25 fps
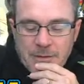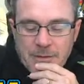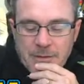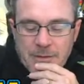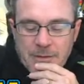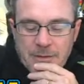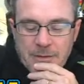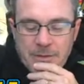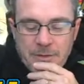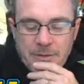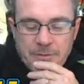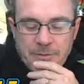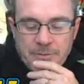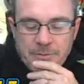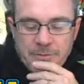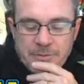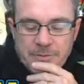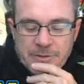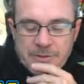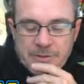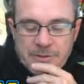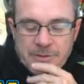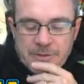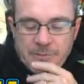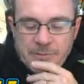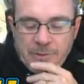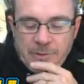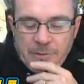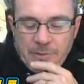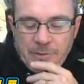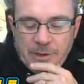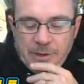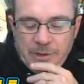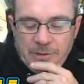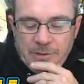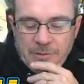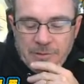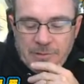Heels. We don't
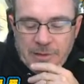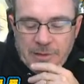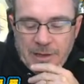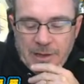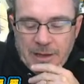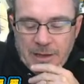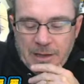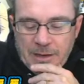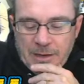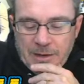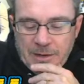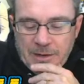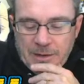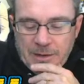want to do that.